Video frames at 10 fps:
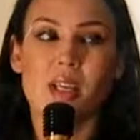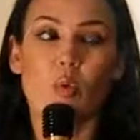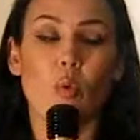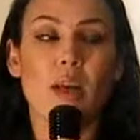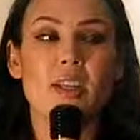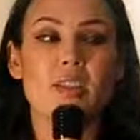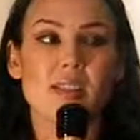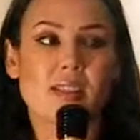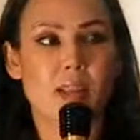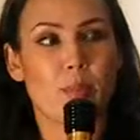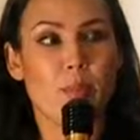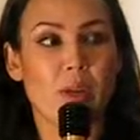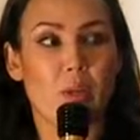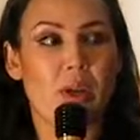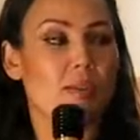Why does this happen
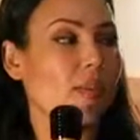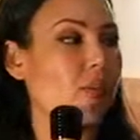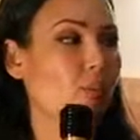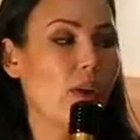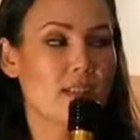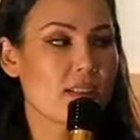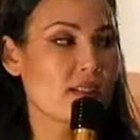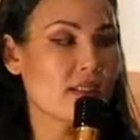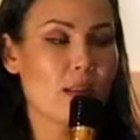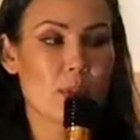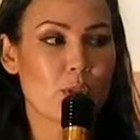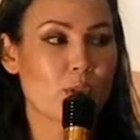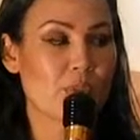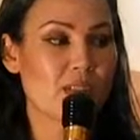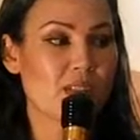right away? Why does this happen to a
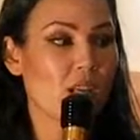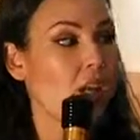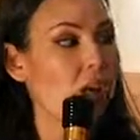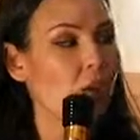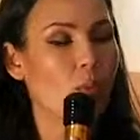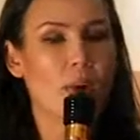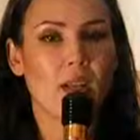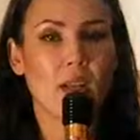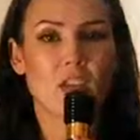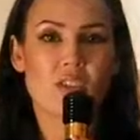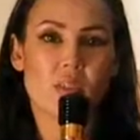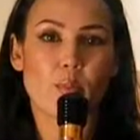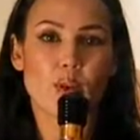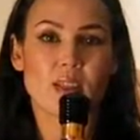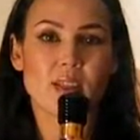person? Why not just
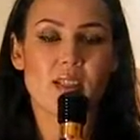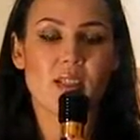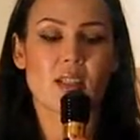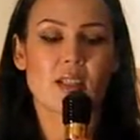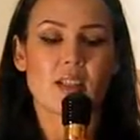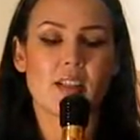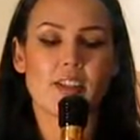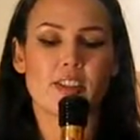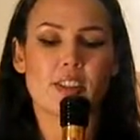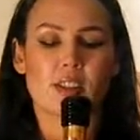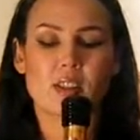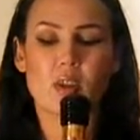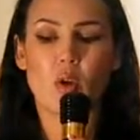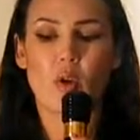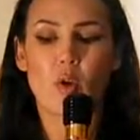embrace it?
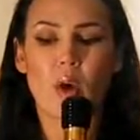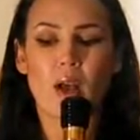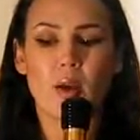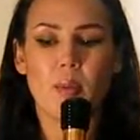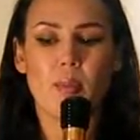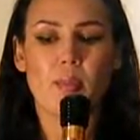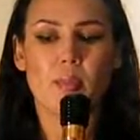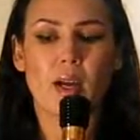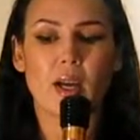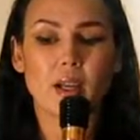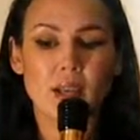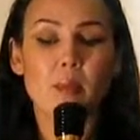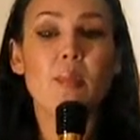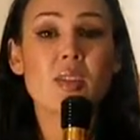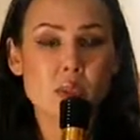So I
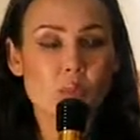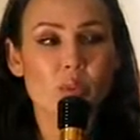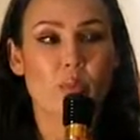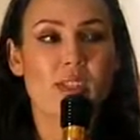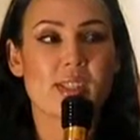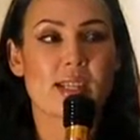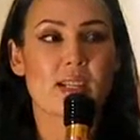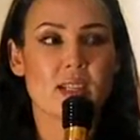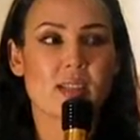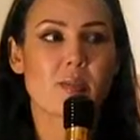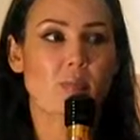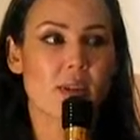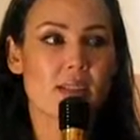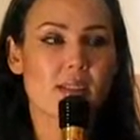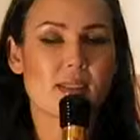am the sort of person that does
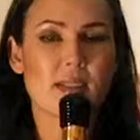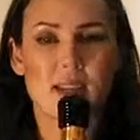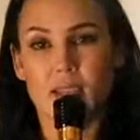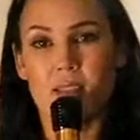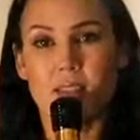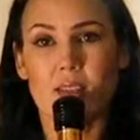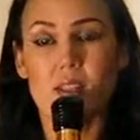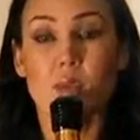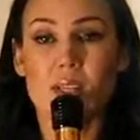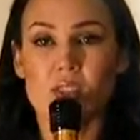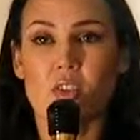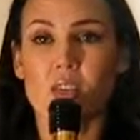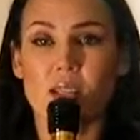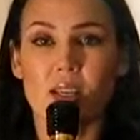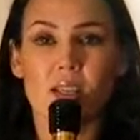embrace liking things when I start to
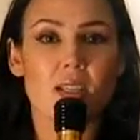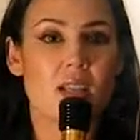like it.